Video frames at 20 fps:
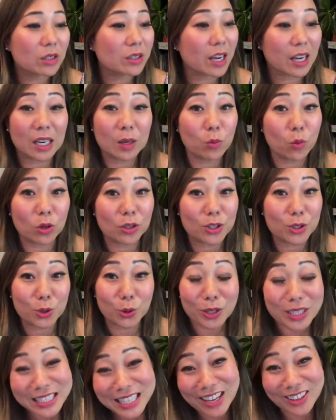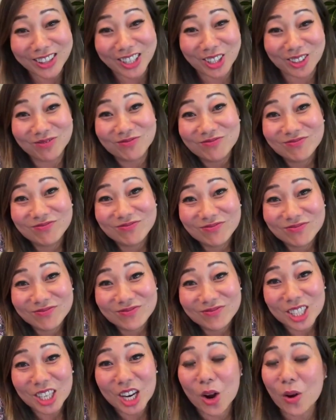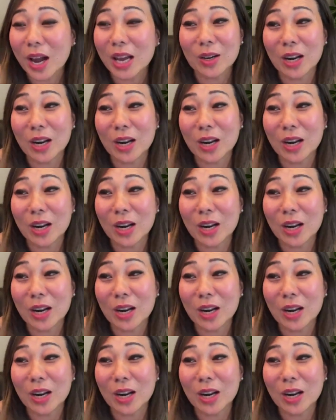Well, getting more stories out there, you know,